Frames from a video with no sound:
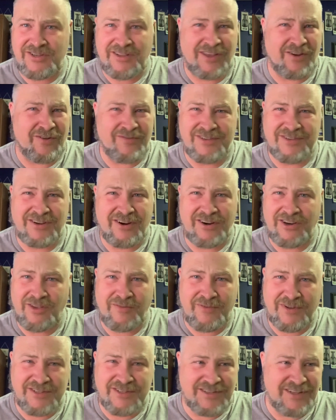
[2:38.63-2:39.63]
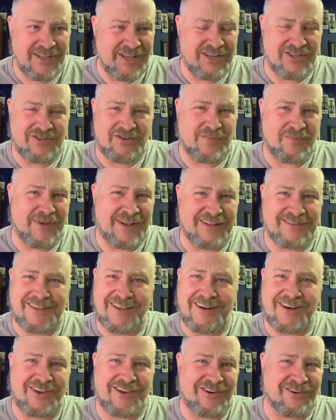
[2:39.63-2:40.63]
They always argue on stage. Go back to
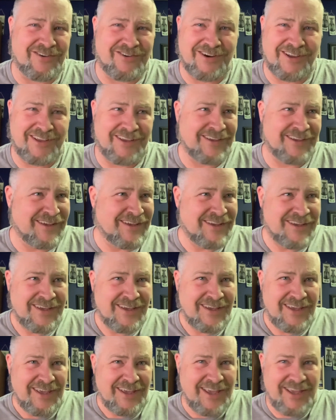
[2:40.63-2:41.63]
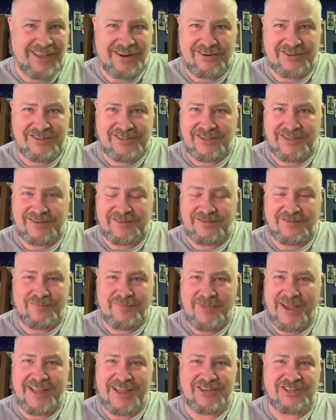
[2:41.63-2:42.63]
any Gurney Anderson
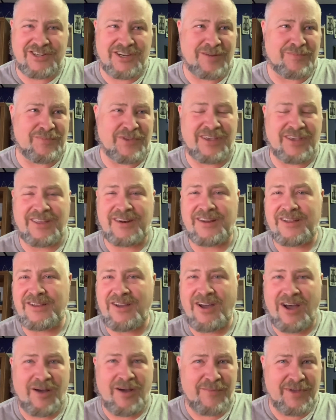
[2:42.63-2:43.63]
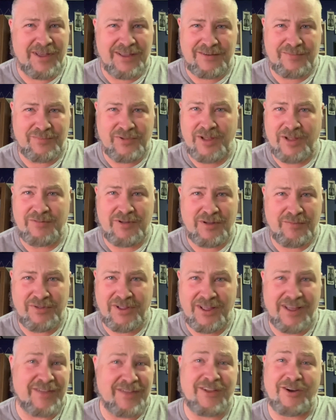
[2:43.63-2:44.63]
matchup, you get a comment, blah, blah,
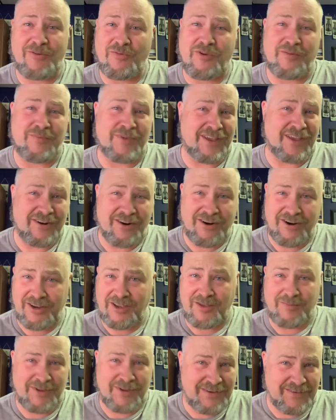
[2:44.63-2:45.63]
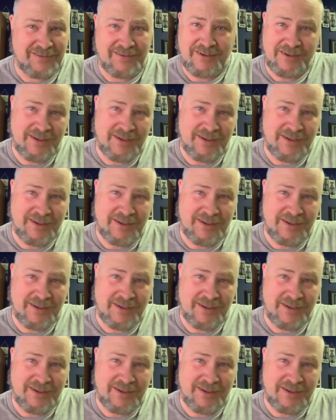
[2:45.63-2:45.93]
blah. There will be an argument.